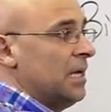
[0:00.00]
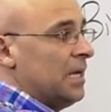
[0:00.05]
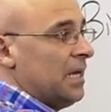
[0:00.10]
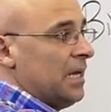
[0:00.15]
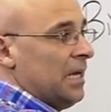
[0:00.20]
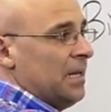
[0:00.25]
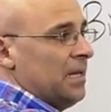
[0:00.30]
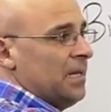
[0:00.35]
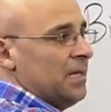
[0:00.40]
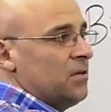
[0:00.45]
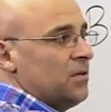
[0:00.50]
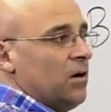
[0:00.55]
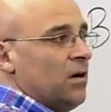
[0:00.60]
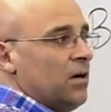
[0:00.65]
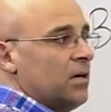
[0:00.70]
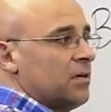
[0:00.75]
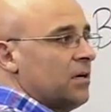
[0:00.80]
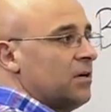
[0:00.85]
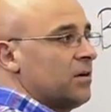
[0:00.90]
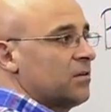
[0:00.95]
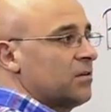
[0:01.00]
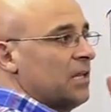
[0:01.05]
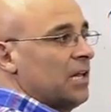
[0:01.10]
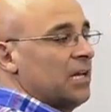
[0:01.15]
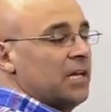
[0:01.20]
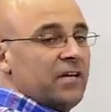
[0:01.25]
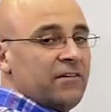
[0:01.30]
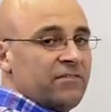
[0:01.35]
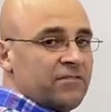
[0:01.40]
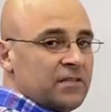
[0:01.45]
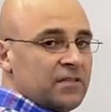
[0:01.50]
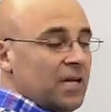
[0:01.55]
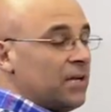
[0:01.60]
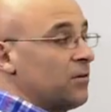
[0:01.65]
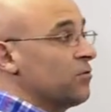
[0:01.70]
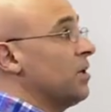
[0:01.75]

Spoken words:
L and R are the left and